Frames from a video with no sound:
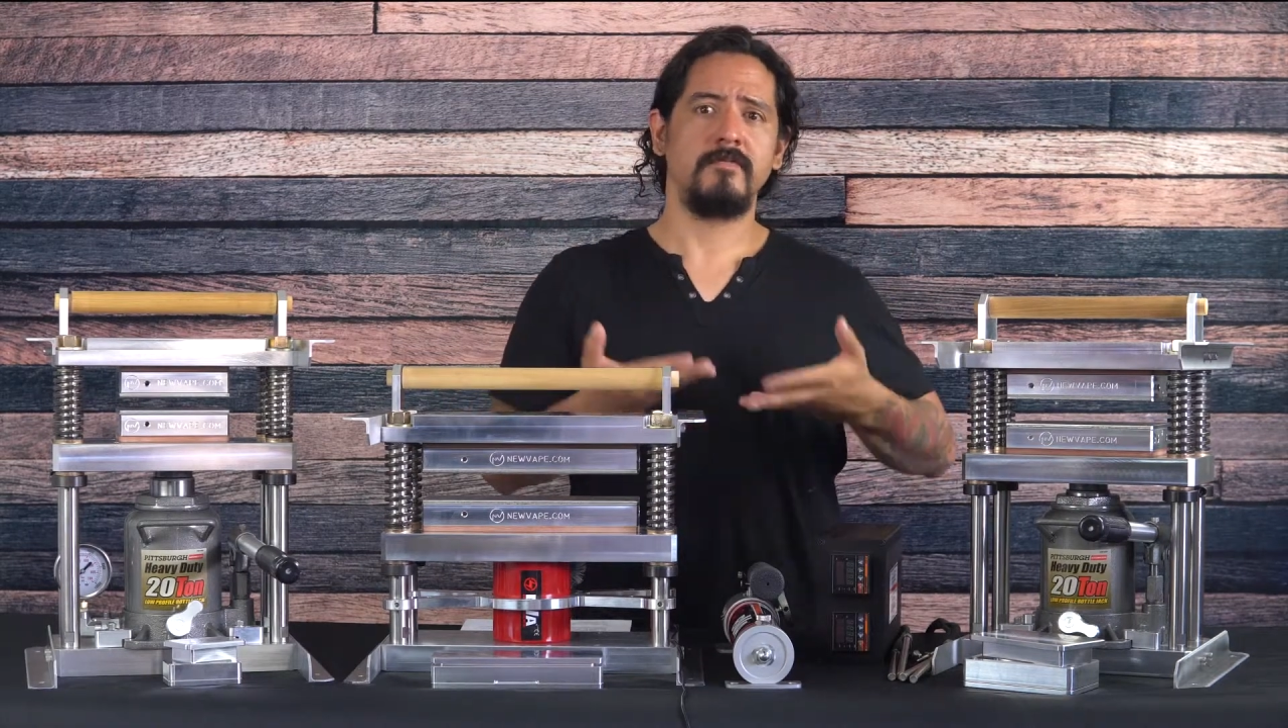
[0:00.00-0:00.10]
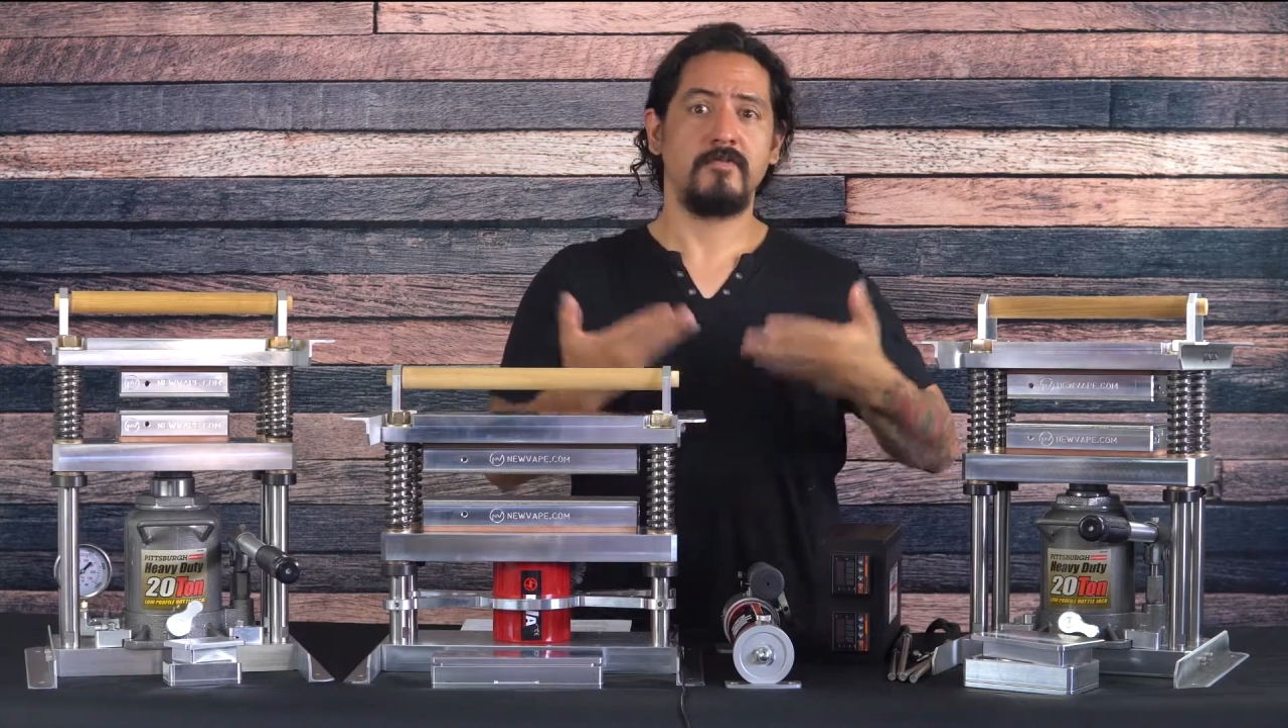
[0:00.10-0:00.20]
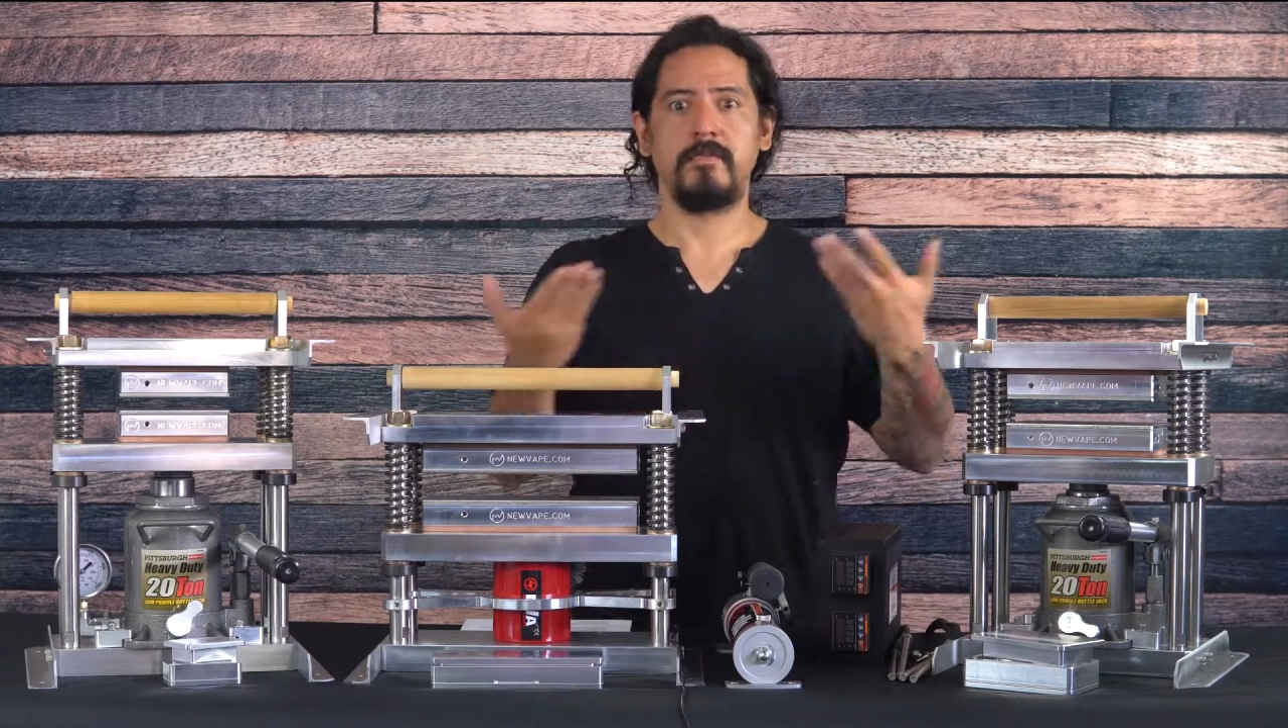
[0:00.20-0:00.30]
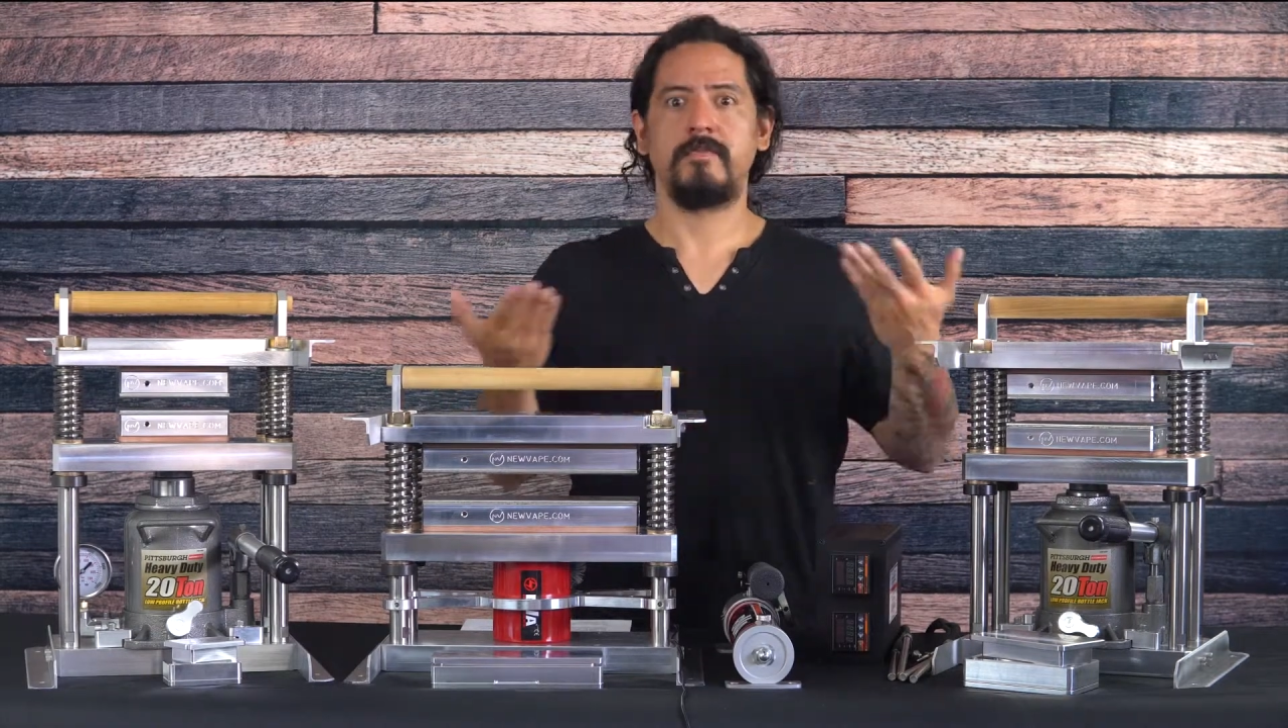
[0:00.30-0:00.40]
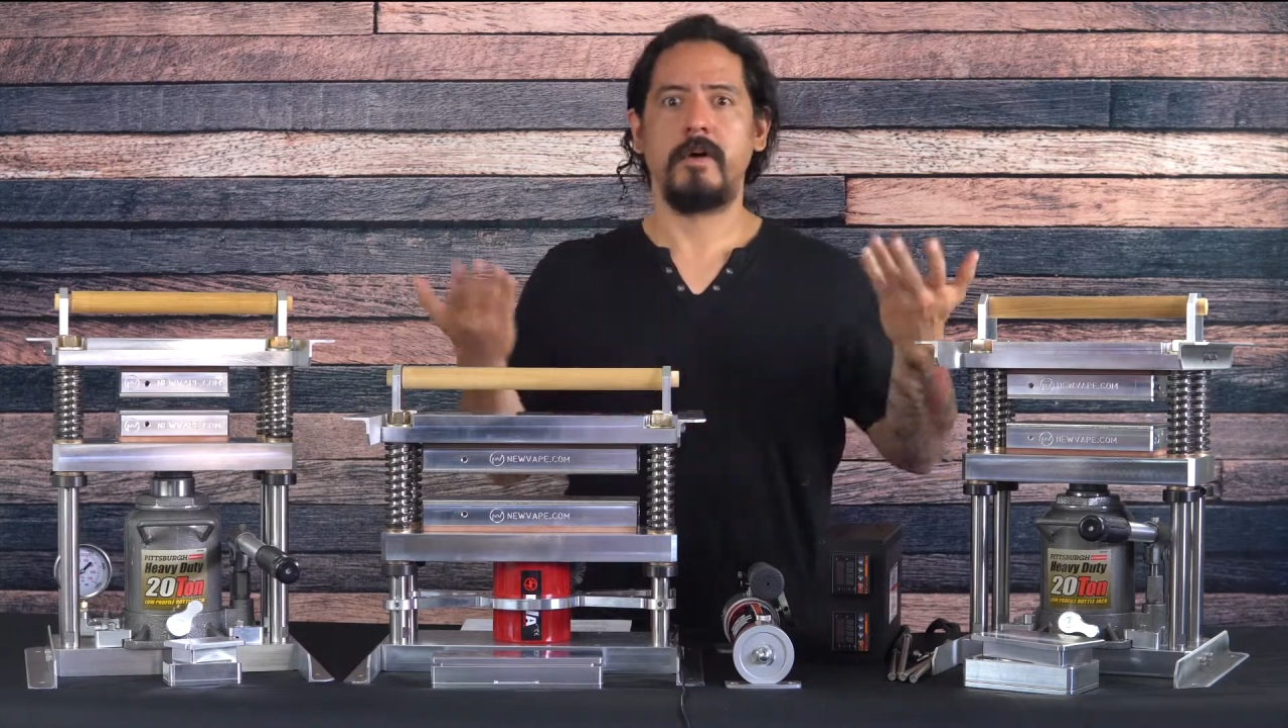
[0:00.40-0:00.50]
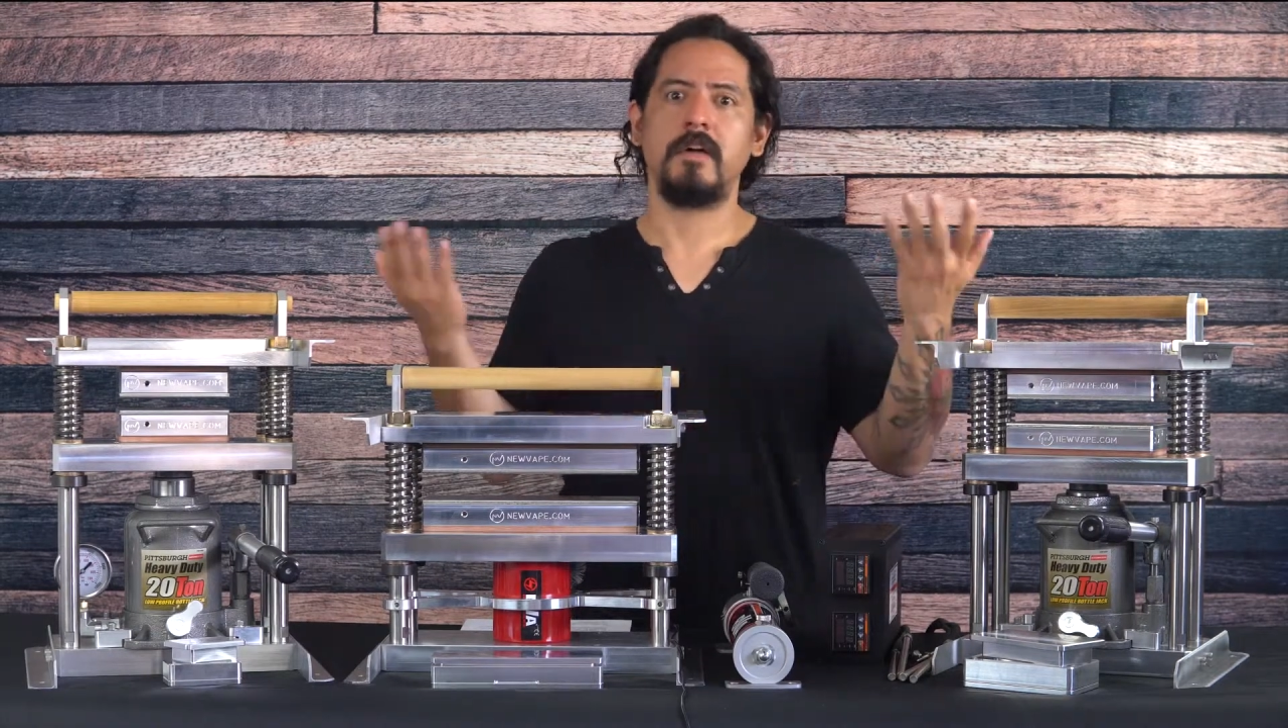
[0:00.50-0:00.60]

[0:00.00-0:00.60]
drip